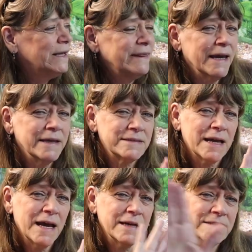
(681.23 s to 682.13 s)
Thanks,
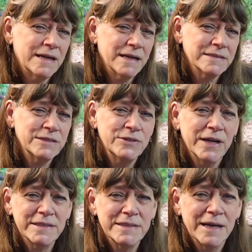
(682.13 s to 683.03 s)
guys, and I'll see you
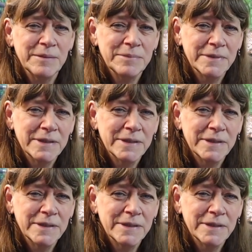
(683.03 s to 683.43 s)
next time.